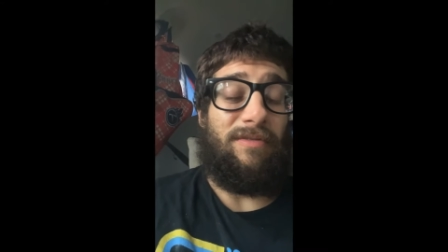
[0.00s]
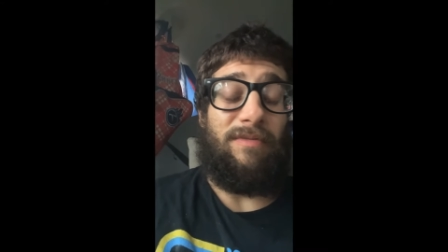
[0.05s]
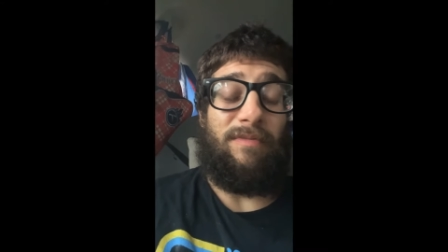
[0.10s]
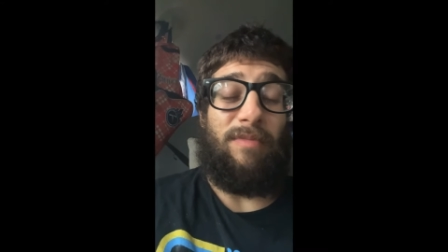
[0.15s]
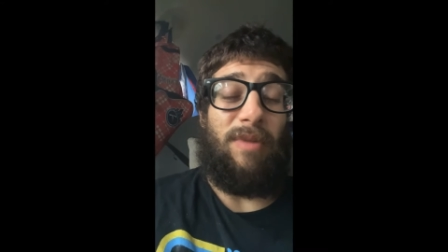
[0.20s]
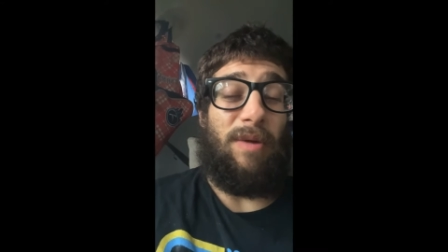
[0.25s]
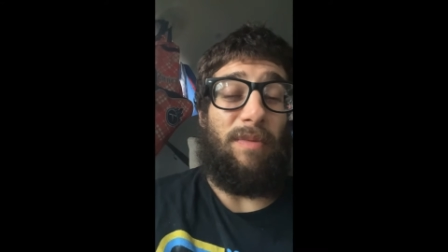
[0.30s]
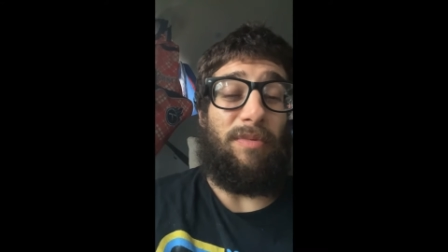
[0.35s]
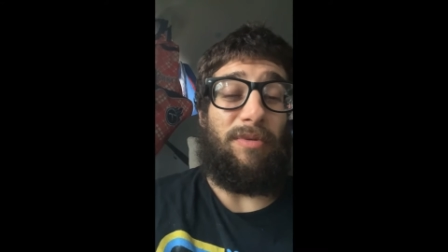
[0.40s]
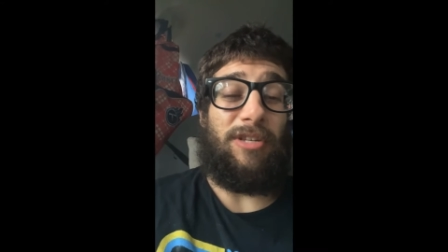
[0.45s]

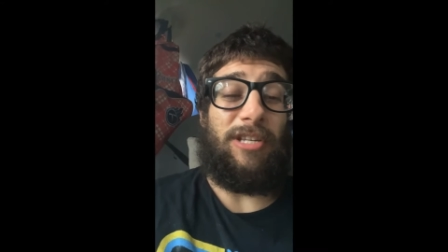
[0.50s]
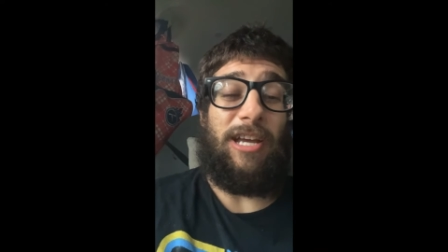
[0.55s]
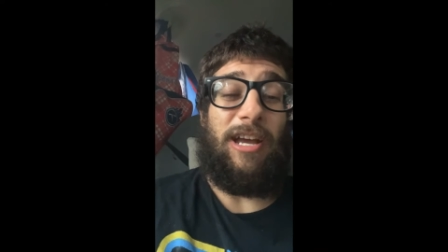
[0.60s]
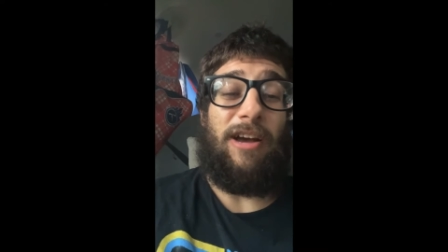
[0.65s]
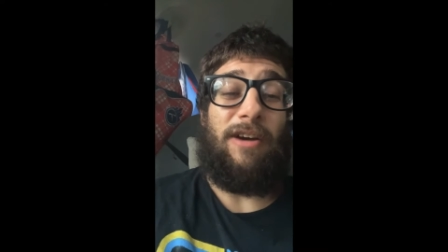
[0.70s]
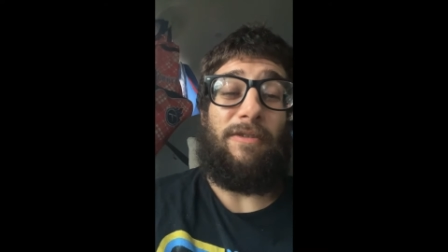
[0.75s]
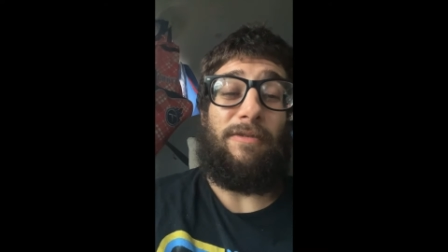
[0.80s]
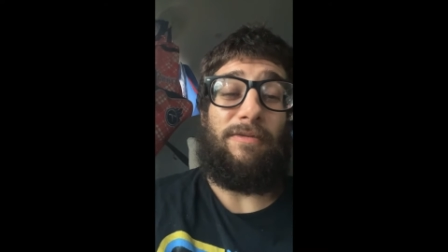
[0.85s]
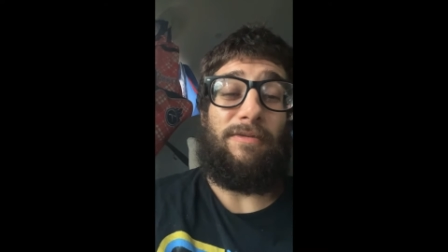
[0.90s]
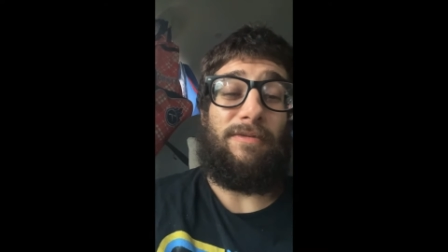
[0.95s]
paper
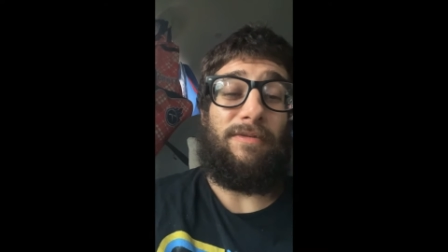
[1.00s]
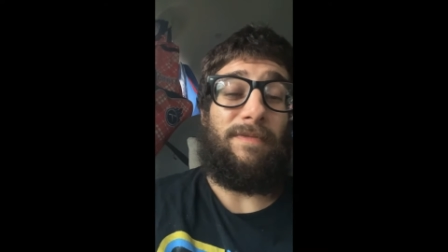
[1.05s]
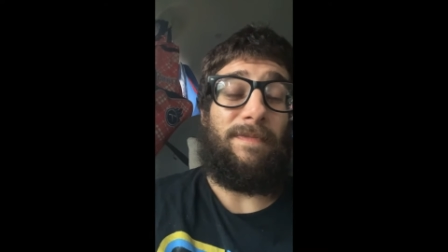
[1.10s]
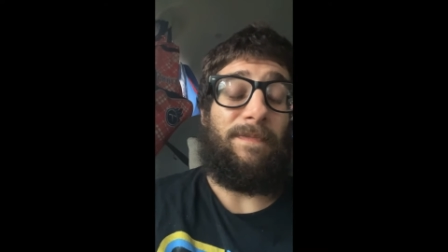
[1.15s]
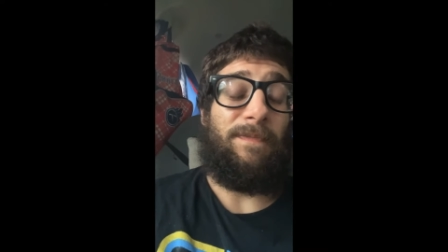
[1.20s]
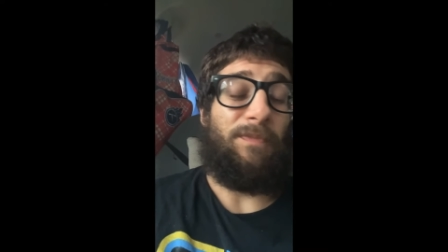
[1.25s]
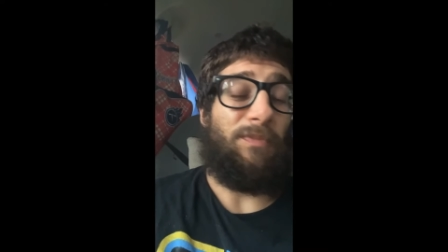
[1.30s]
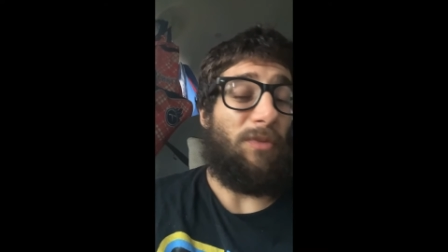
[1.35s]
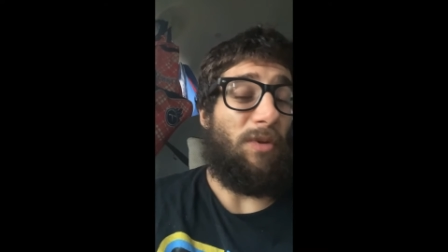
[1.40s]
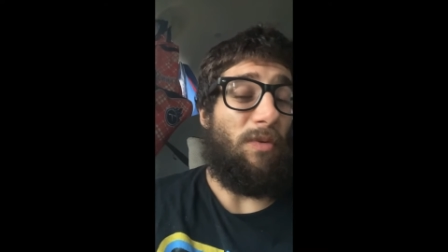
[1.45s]
towel,
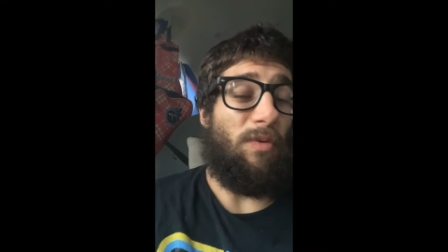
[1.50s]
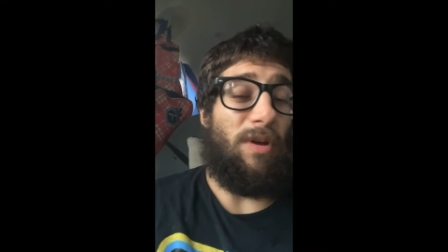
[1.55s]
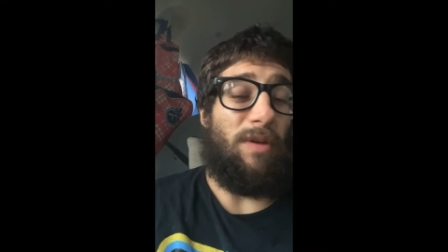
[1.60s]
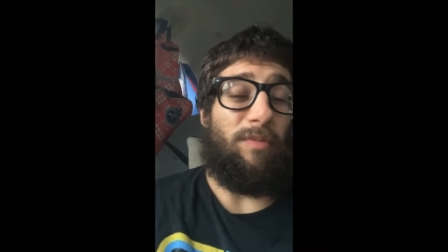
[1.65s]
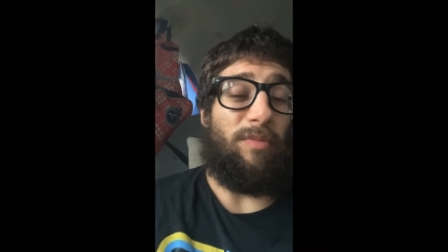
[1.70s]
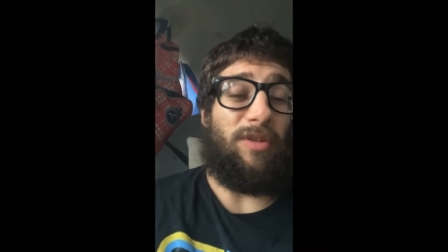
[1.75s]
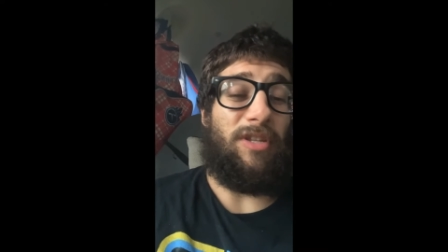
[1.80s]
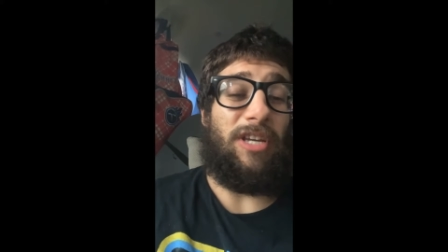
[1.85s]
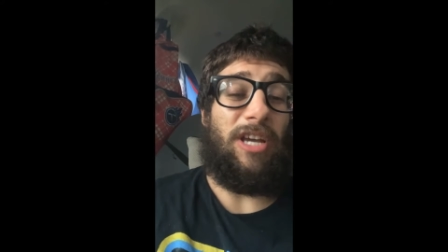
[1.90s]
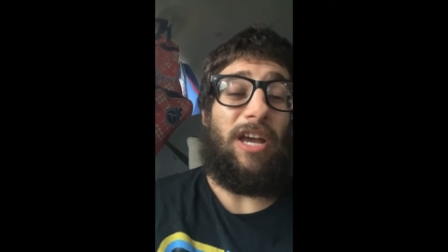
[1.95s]
wipe
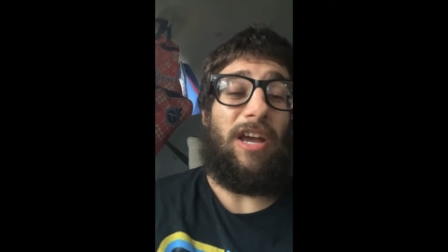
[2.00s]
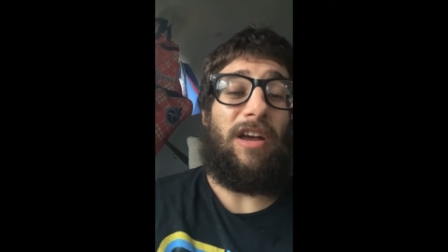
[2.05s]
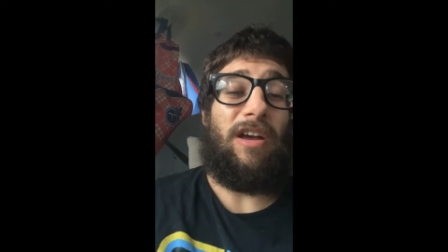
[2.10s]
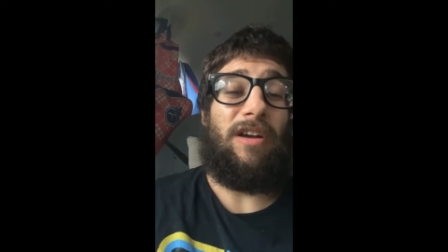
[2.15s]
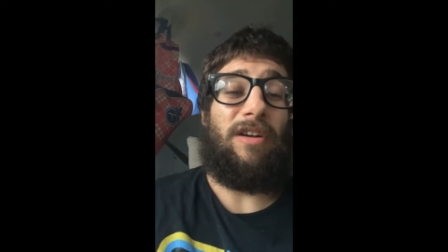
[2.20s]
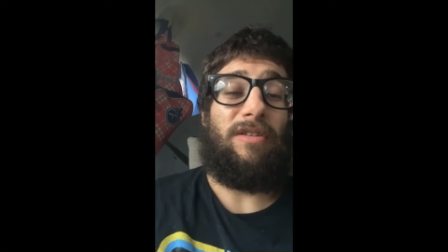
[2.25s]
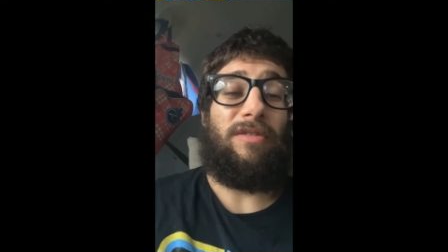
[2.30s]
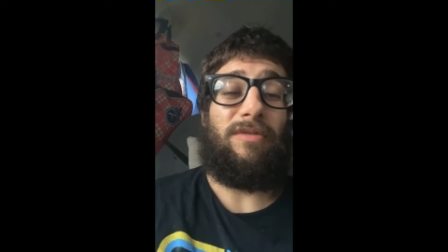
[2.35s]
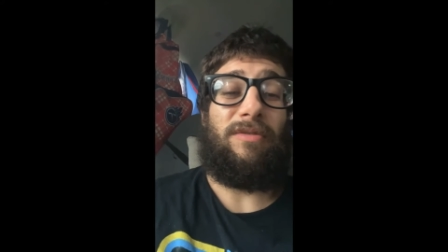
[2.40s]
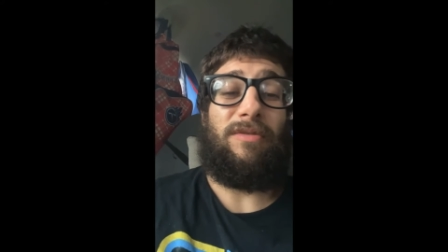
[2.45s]
it down,